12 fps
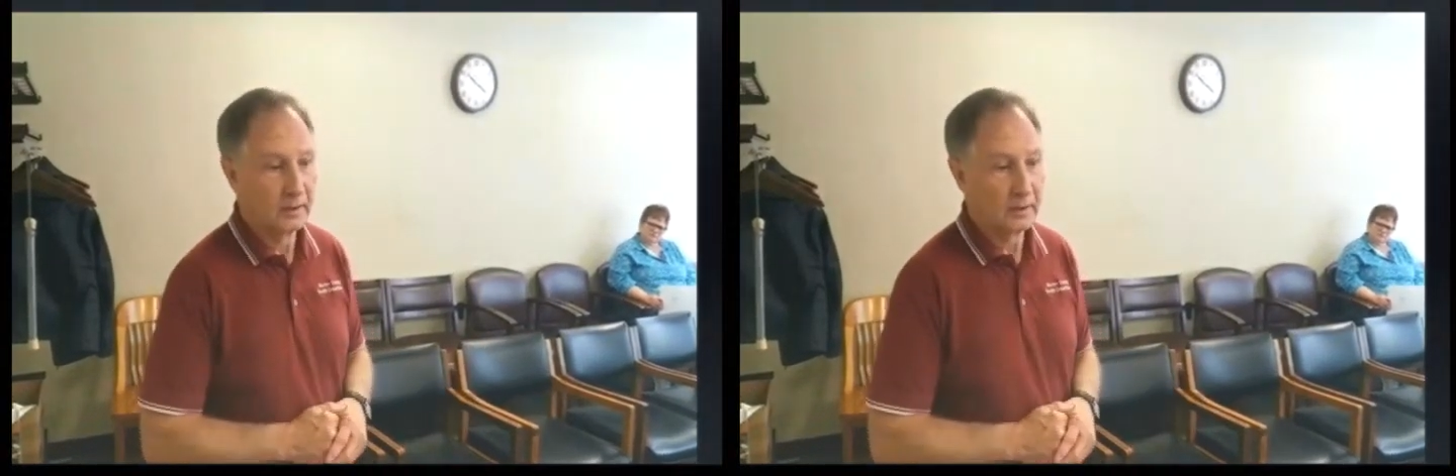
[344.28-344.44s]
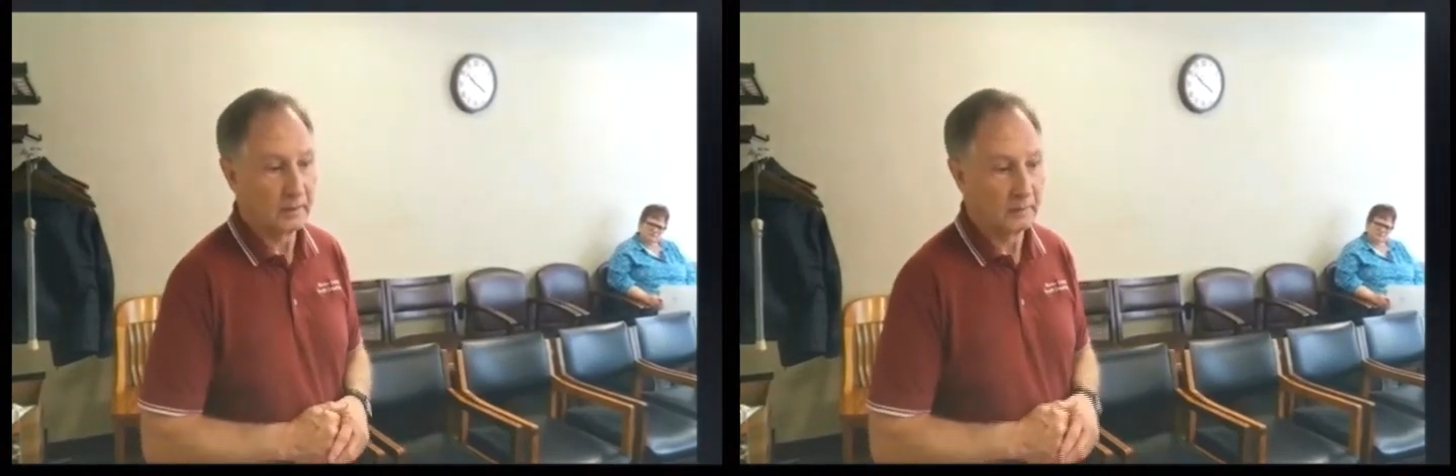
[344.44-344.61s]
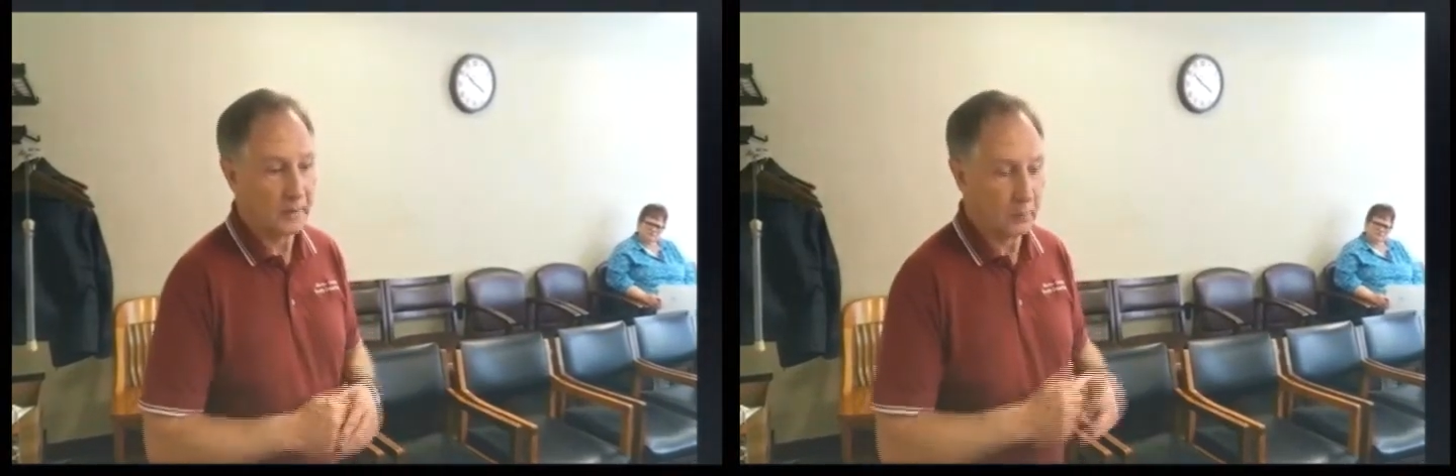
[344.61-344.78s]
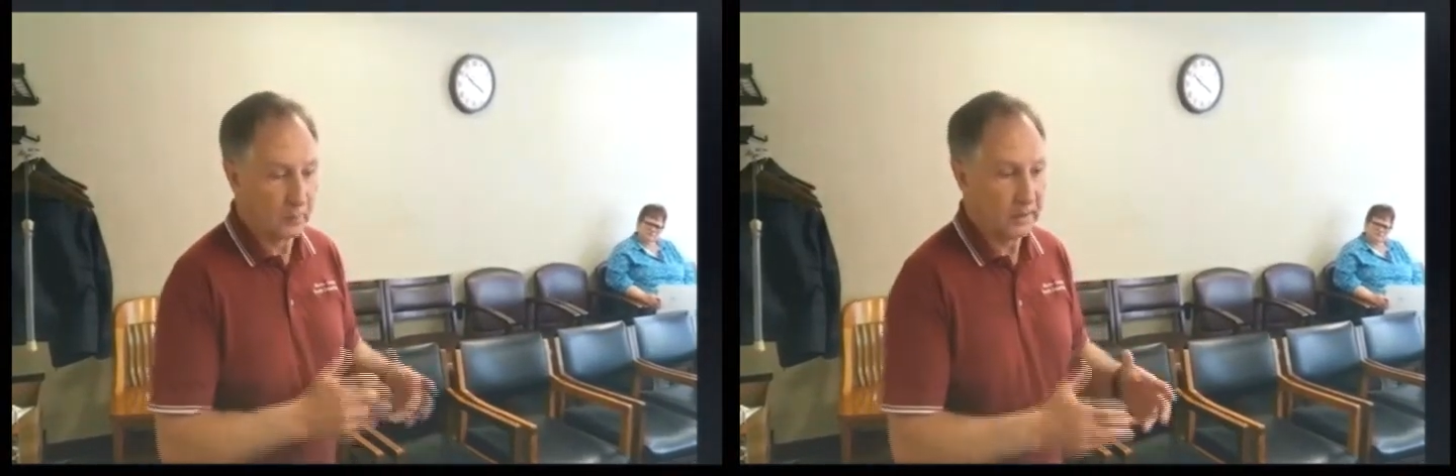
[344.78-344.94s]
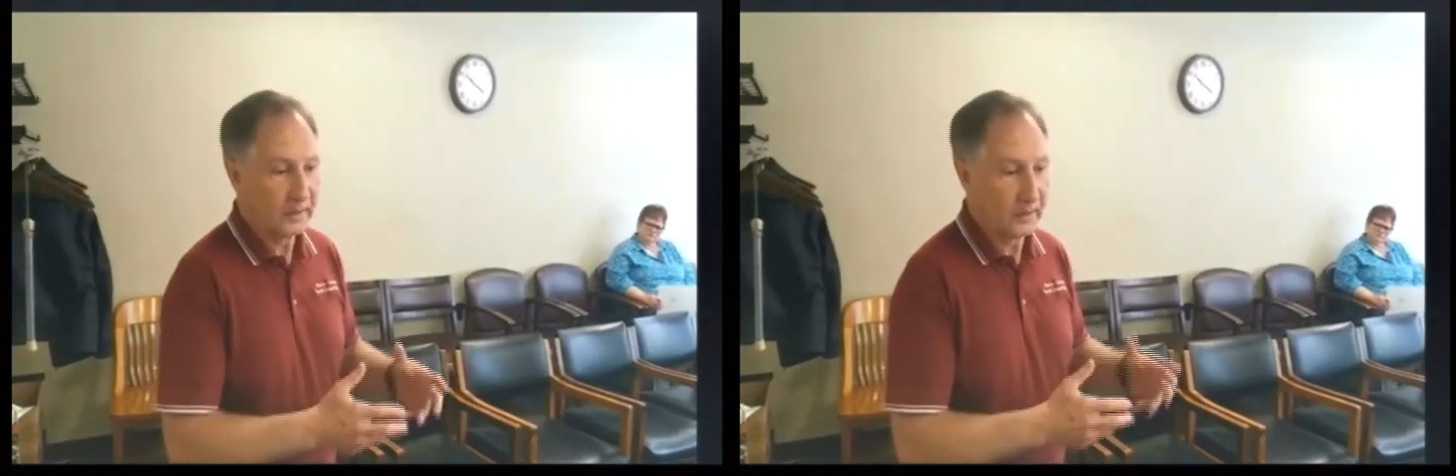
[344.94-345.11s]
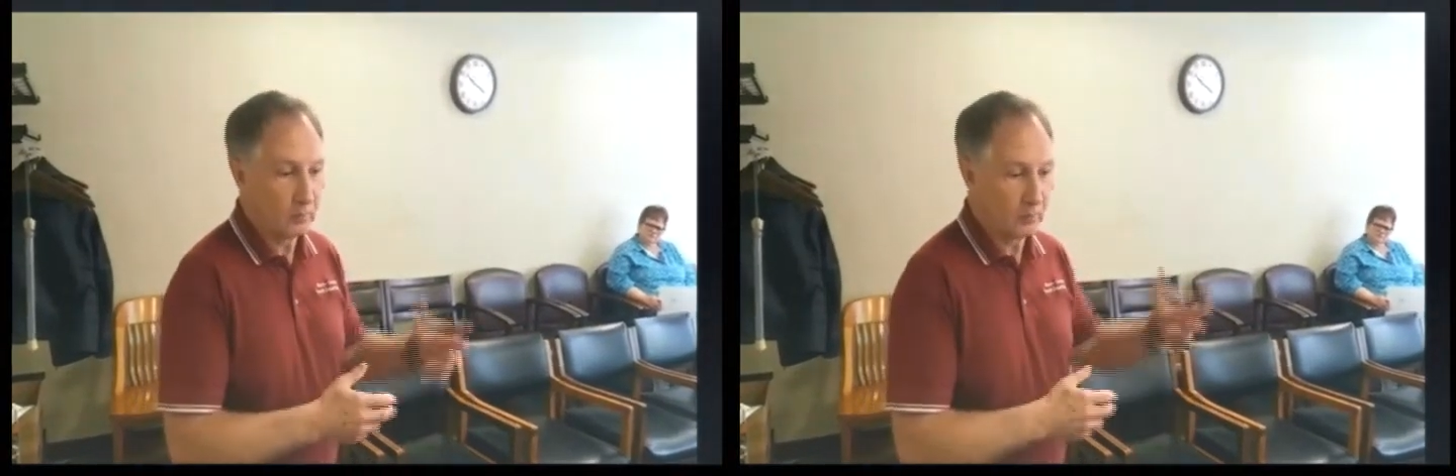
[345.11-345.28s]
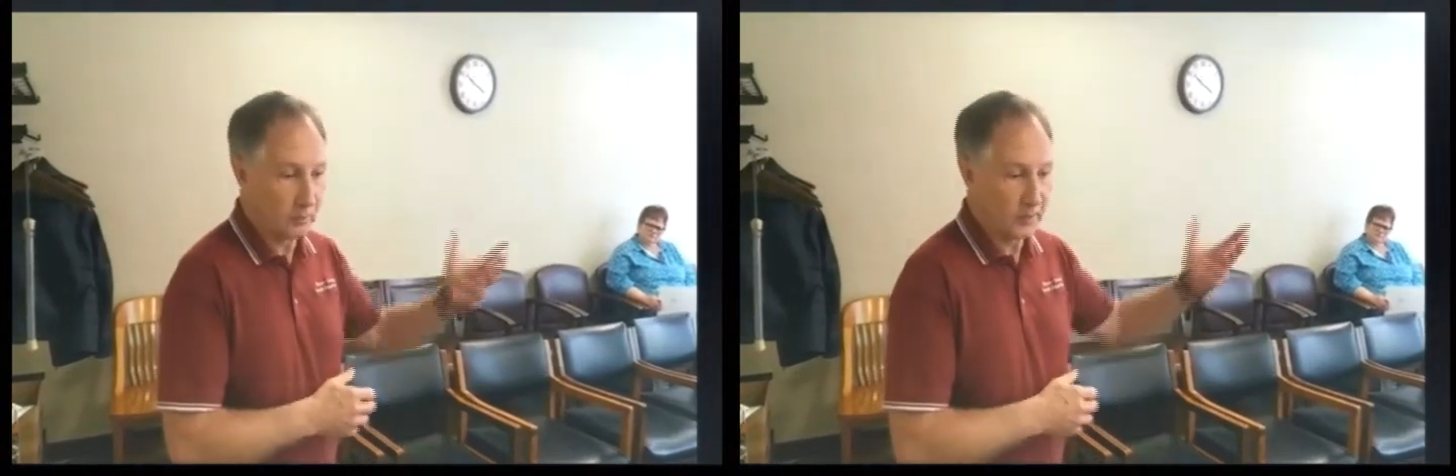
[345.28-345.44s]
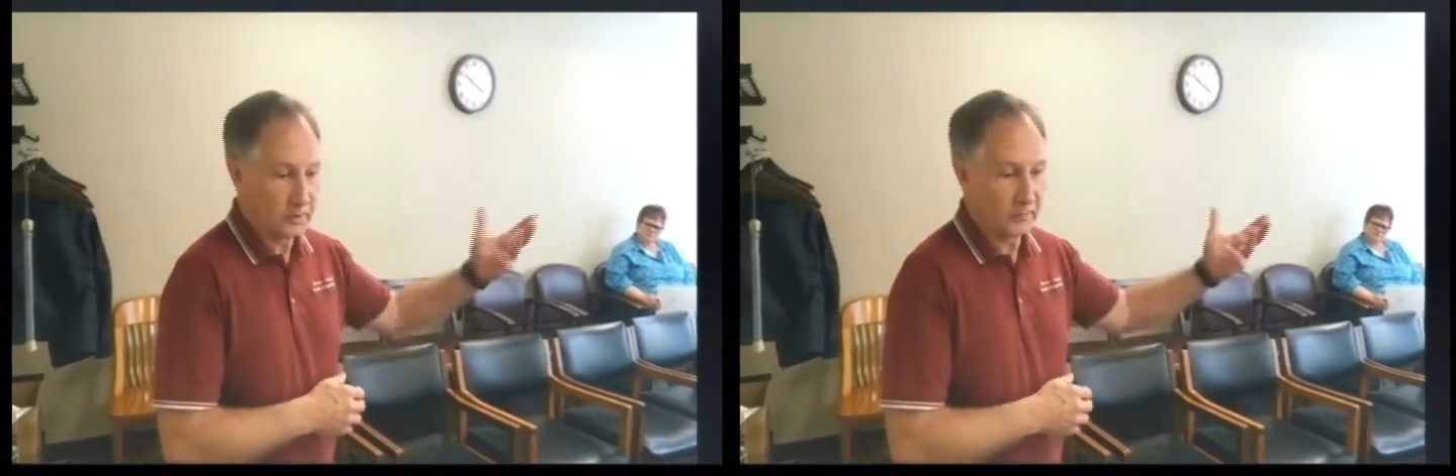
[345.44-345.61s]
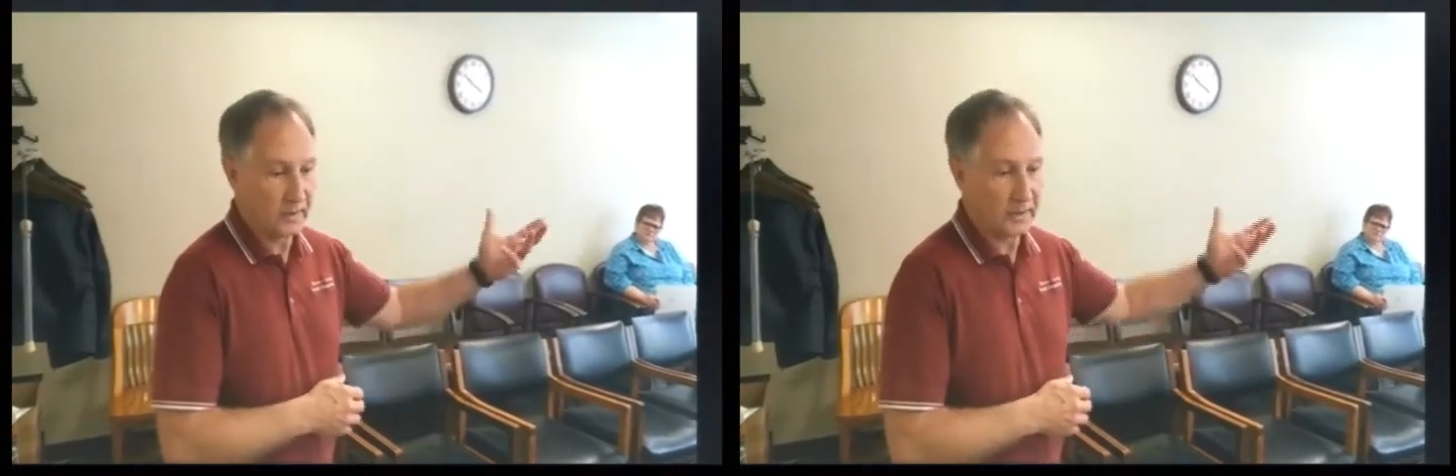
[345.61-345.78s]
And we did that when
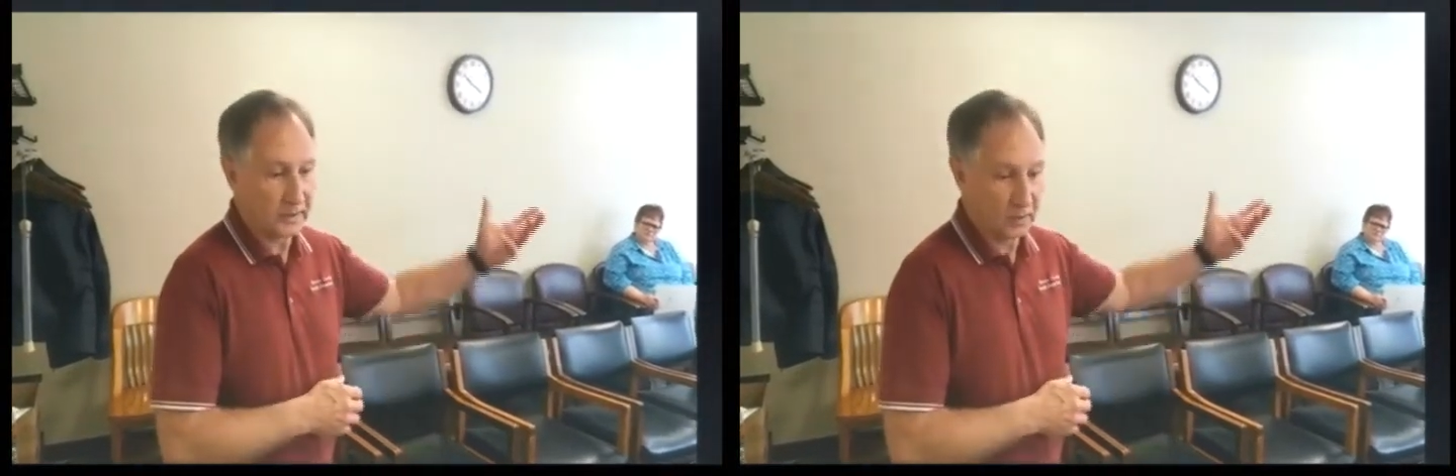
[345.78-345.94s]
Pennsylvania